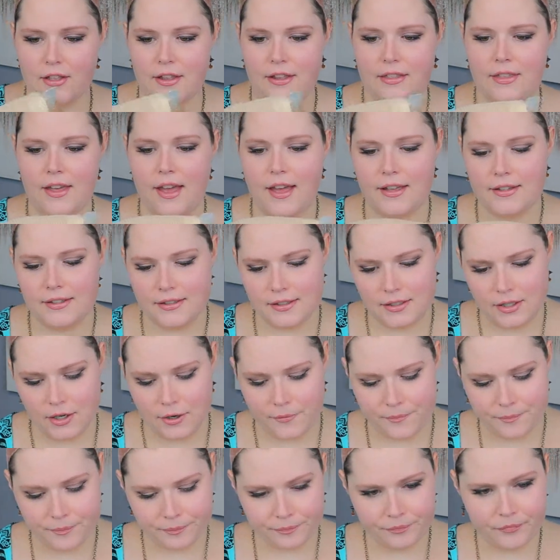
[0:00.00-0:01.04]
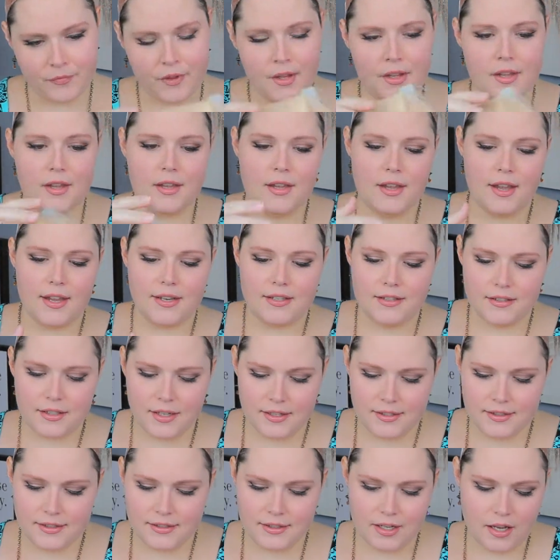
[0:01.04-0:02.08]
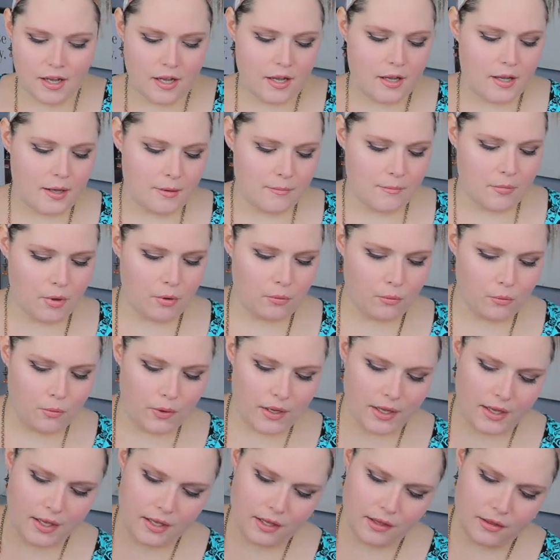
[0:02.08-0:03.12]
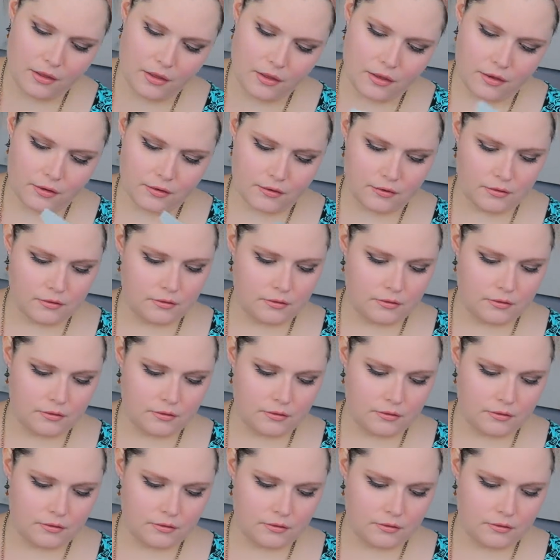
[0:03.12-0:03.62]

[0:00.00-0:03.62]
like that. So it does come with